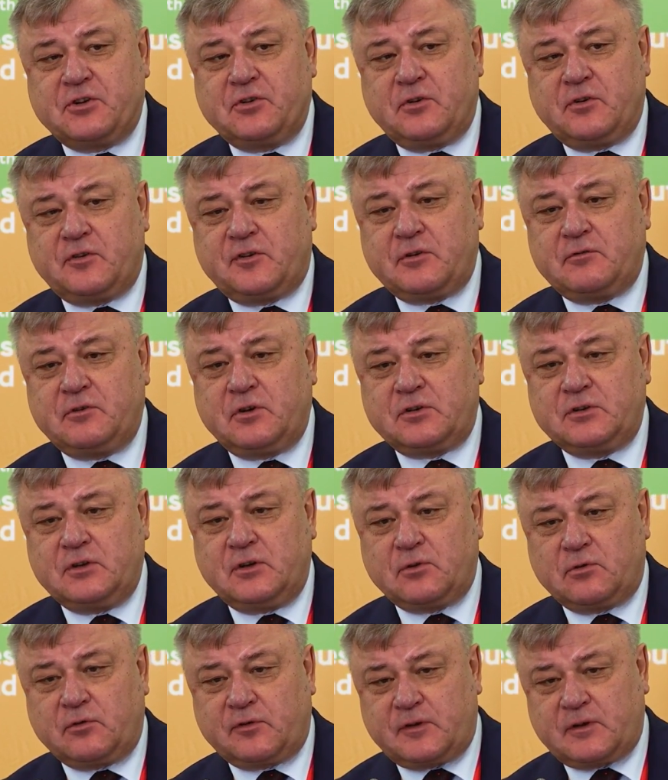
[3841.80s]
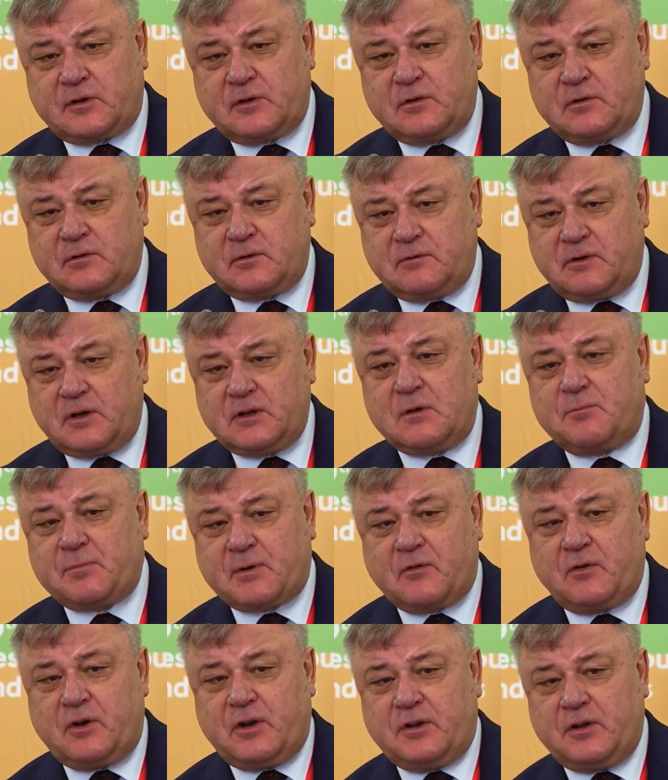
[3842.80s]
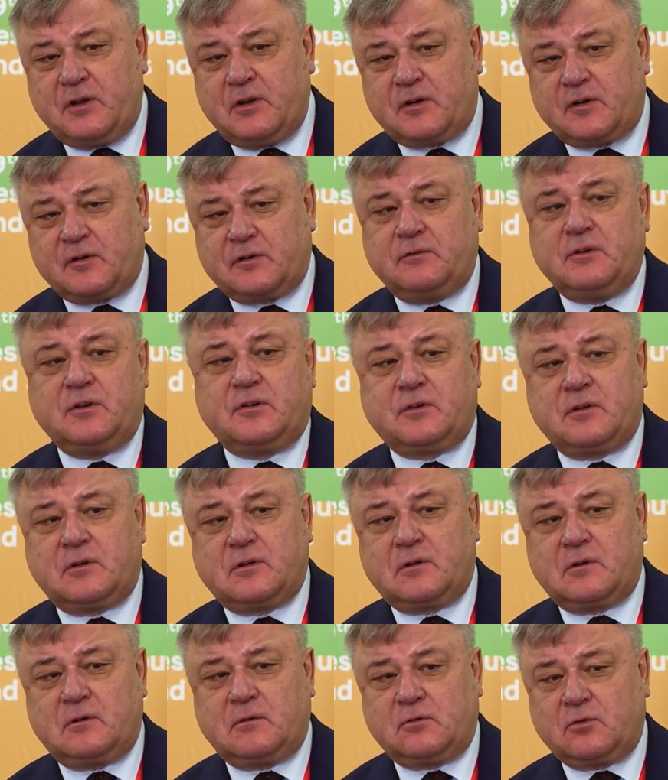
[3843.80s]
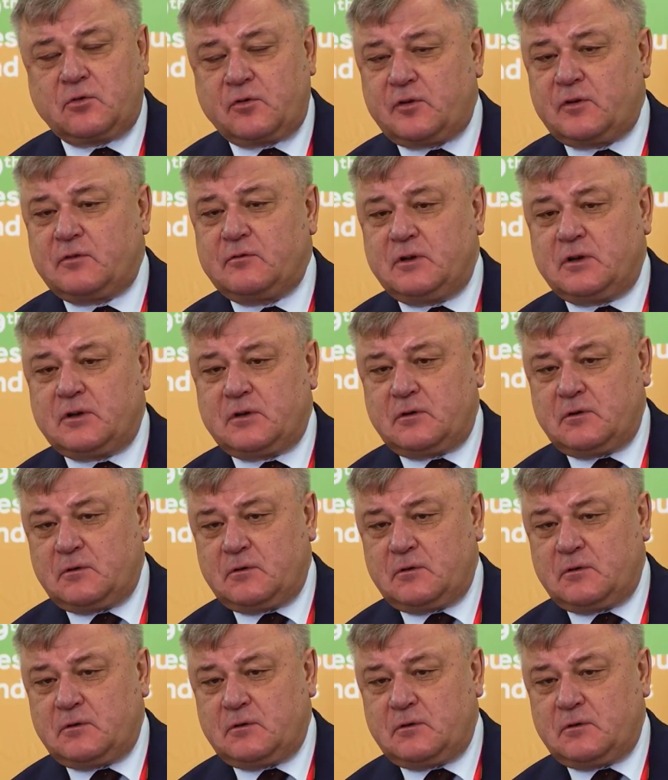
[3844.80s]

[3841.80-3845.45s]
And we are now involved in a very serious